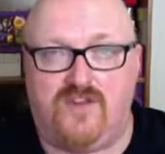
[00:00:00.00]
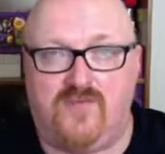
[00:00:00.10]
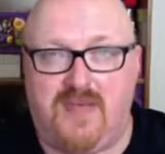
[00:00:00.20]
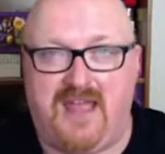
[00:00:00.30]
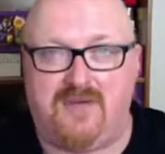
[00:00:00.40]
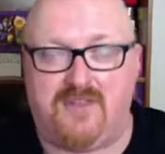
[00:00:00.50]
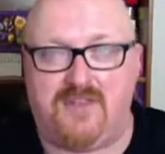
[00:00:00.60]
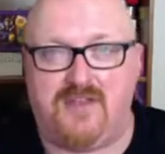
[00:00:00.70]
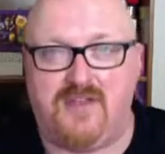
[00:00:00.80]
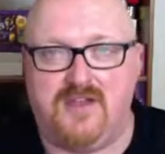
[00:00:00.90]
of
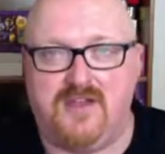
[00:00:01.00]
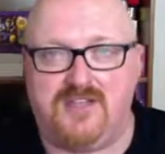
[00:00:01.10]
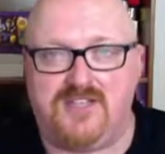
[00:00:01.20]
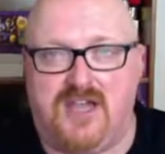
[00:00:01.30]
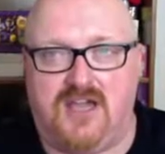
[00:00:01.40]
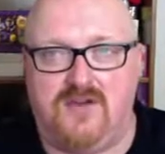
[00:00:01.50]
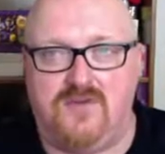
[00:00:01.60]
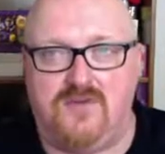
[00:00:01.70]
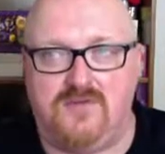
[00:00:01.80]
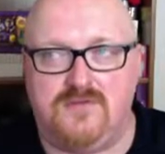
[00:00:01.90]
mouth. So